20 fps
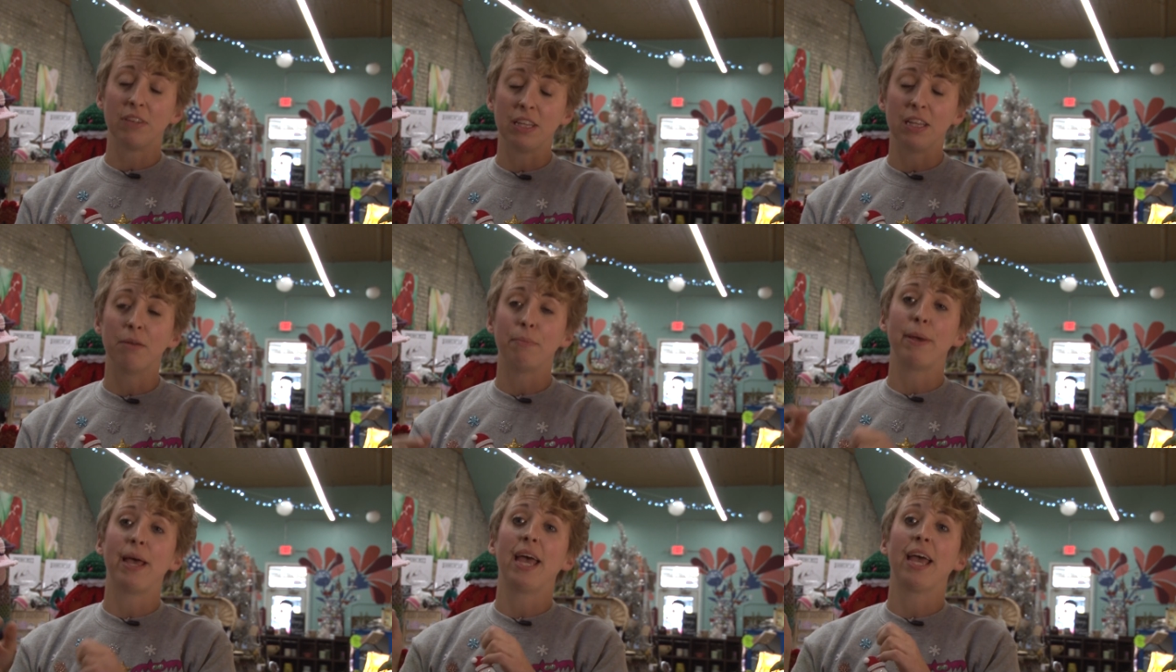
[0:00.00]

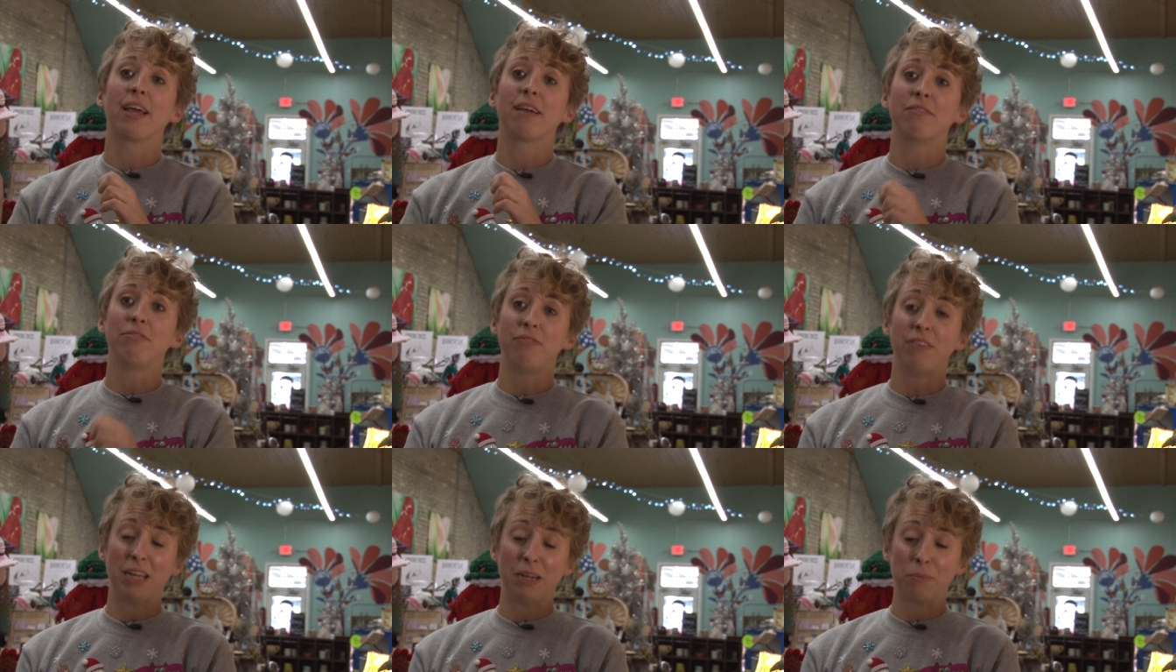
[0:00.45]
fill a
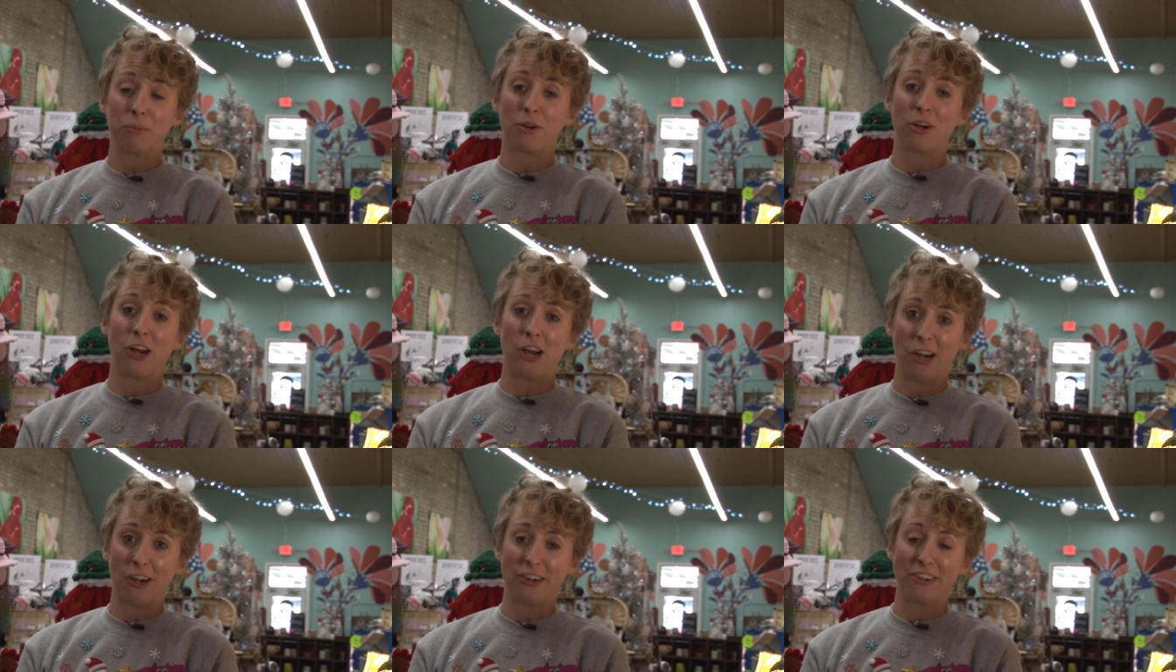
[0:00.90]
bag
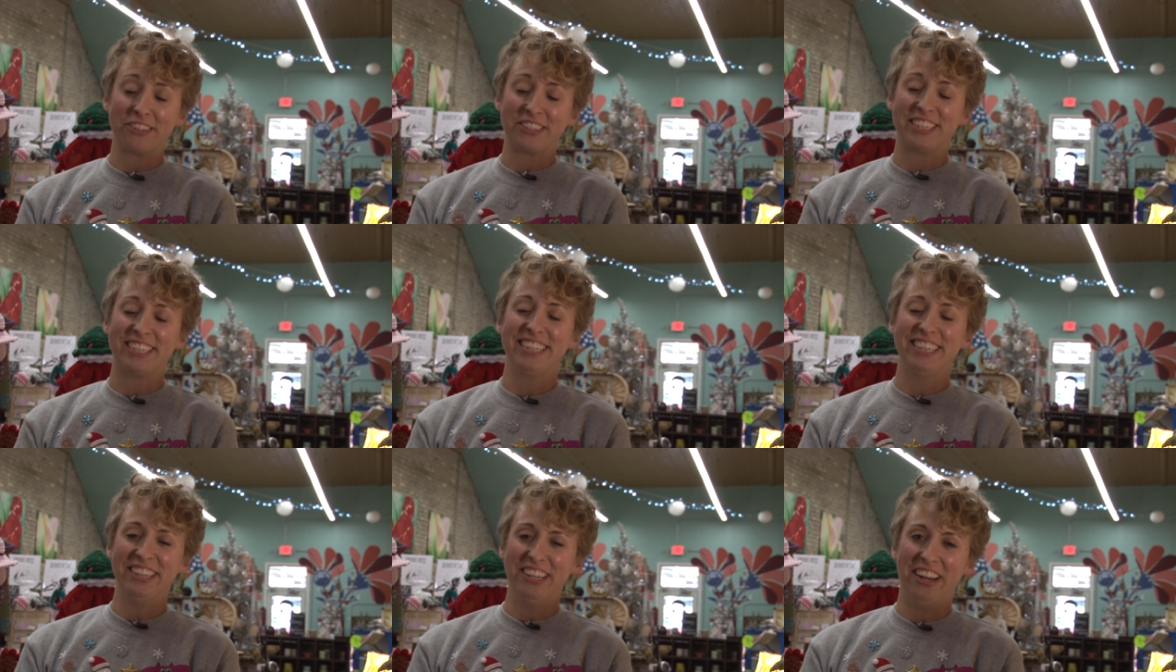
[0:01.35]
fiber
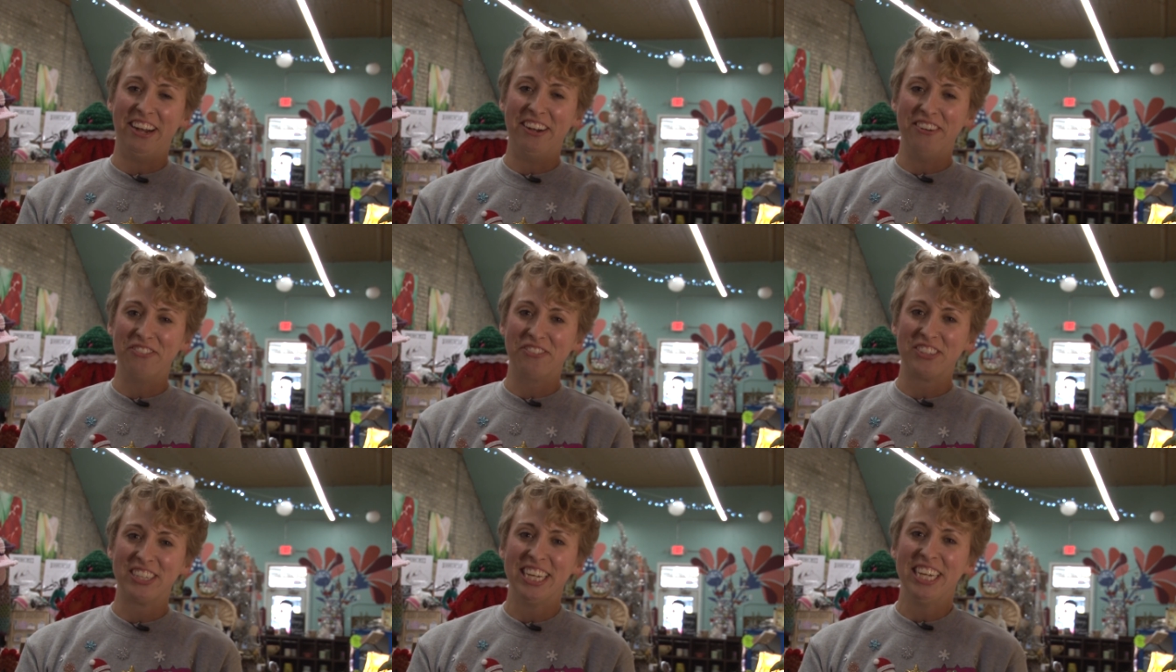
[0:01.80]
art
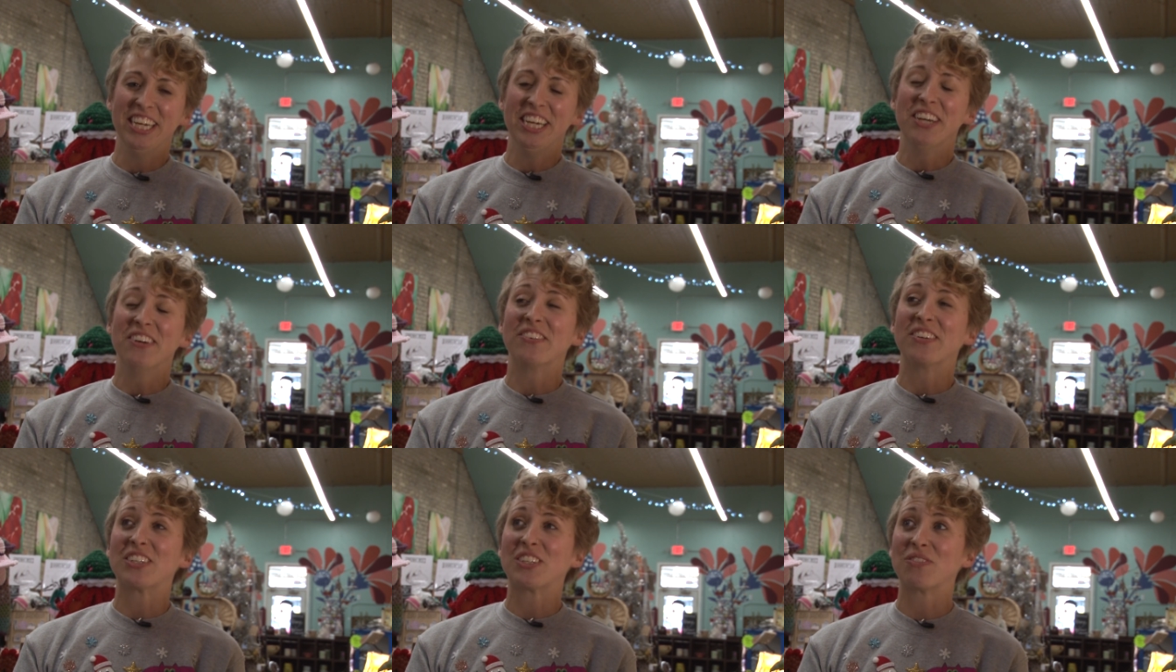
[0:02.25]
loft,
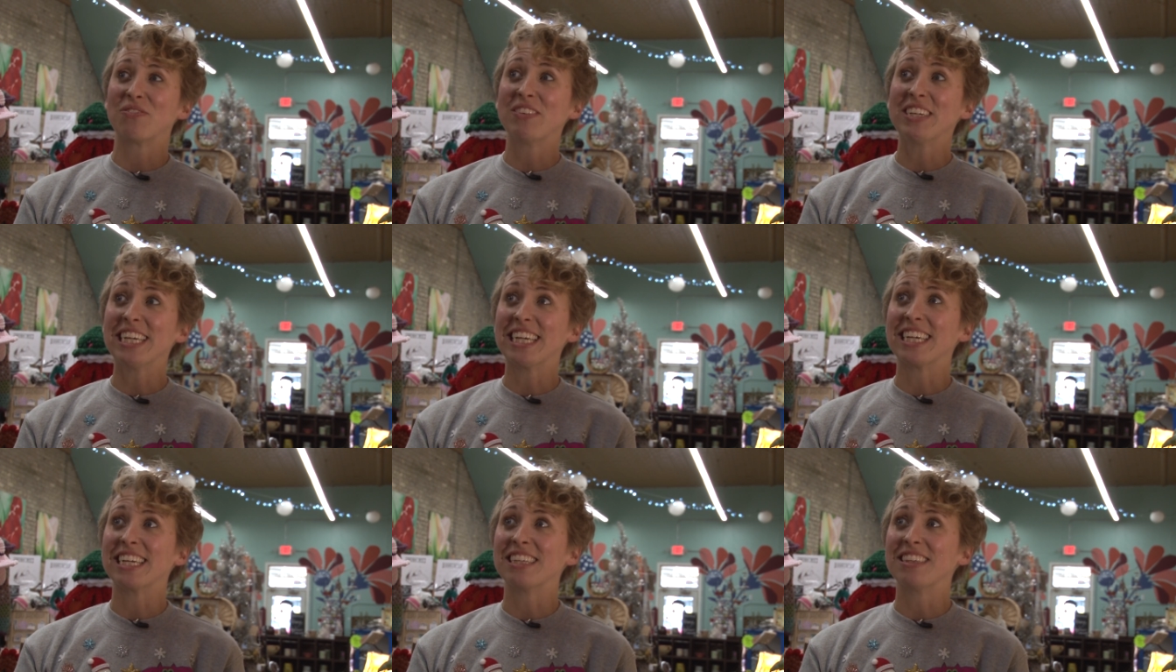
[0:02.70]
which
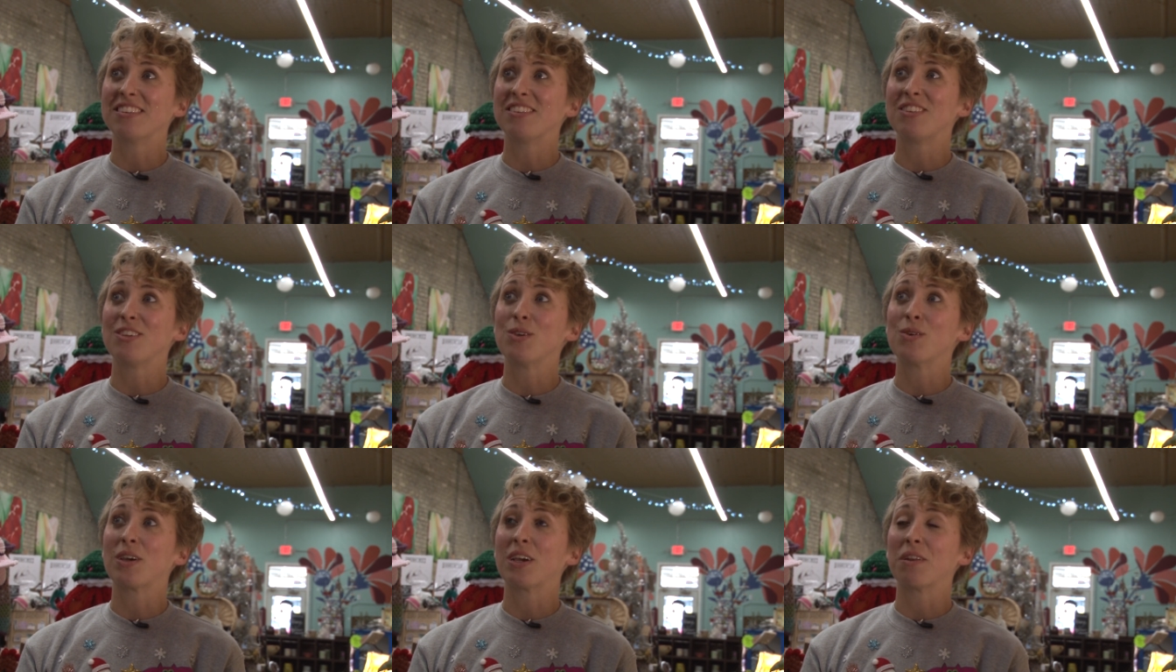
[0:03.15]

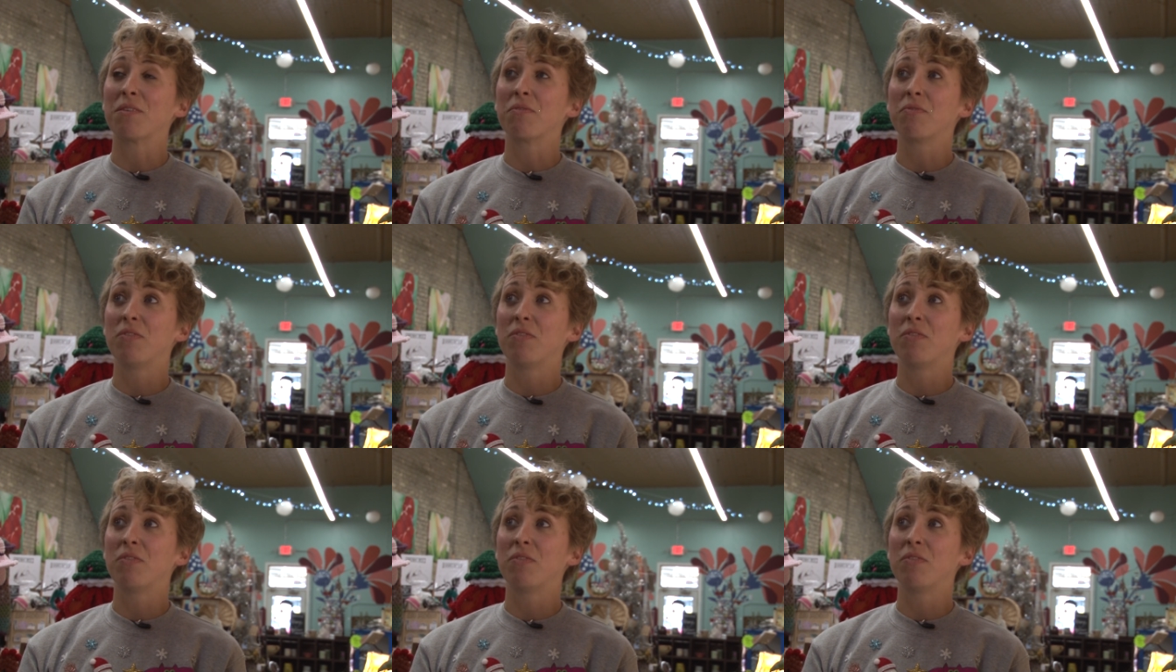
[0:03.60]
means you can